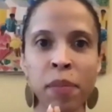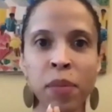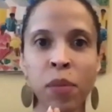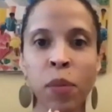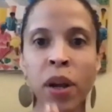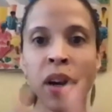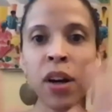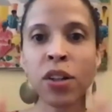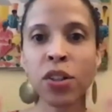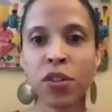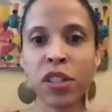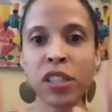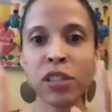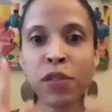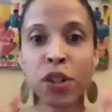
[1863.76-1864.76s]
when under
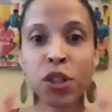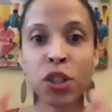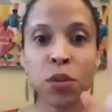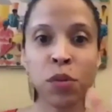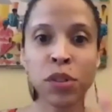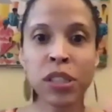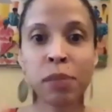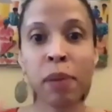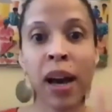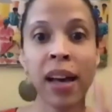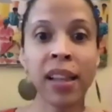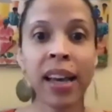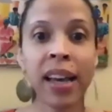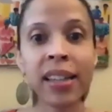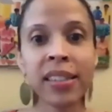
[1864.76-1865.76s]
this virtual
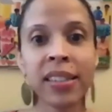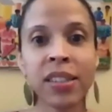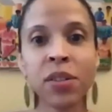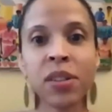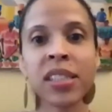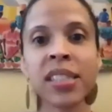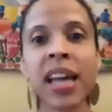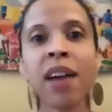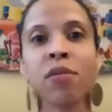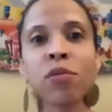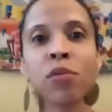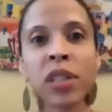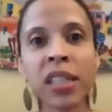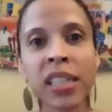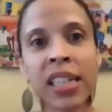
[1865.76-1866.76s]
spotlight you know is that
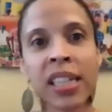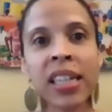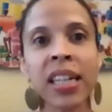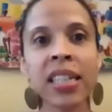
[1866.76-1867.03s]
really